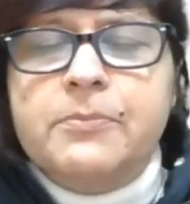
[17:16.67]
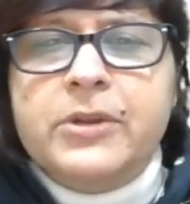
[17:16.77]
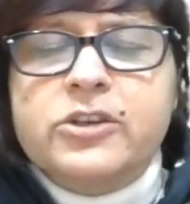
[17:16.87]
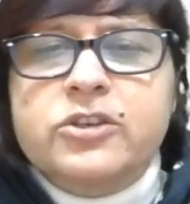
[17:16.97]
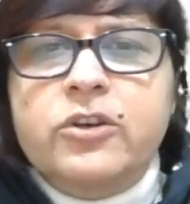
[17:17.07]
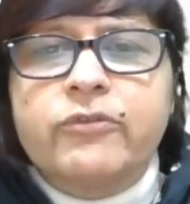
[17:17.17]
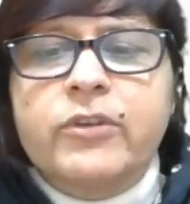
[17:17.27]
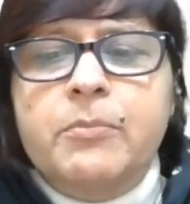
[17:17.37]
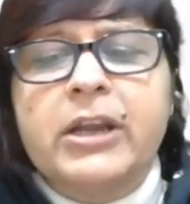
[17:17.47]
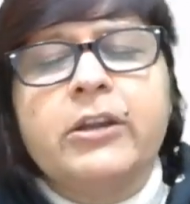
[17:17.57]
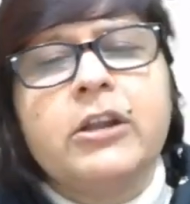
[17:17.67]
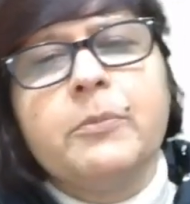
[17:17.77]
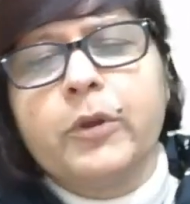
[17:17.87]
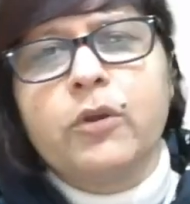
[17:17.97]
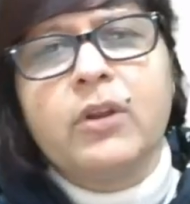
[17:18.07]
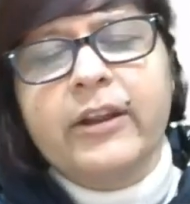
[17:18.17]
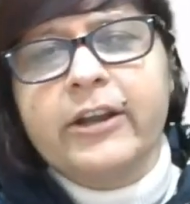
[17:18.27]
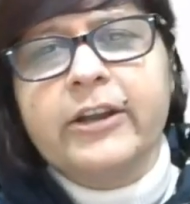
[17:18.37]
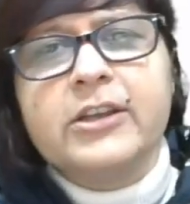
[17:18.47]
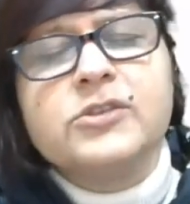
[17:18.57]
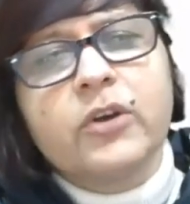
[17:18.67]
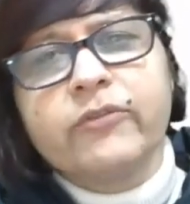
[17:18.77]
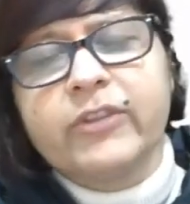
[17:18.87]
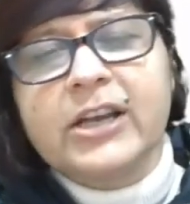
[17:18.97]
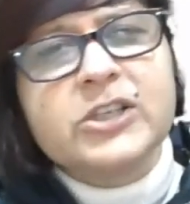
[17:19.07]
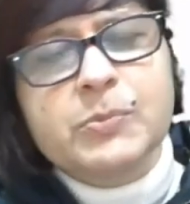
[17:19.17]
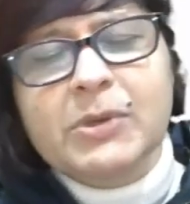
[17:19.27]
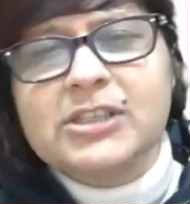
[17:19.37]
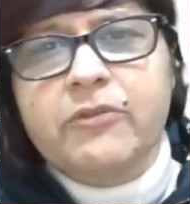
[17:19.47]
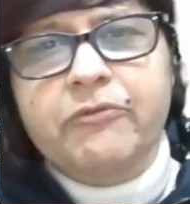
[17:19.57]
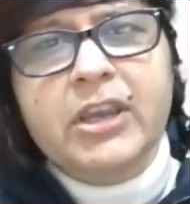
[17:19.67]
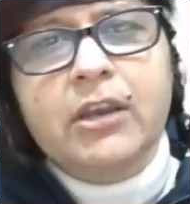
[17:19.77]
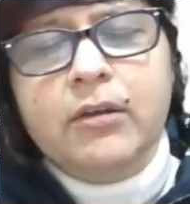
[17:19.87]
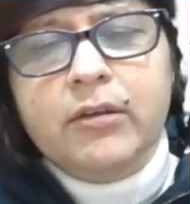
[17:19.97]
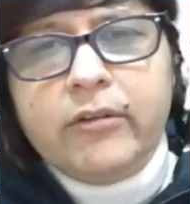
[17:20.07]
impression of the mental peculiarities of that specific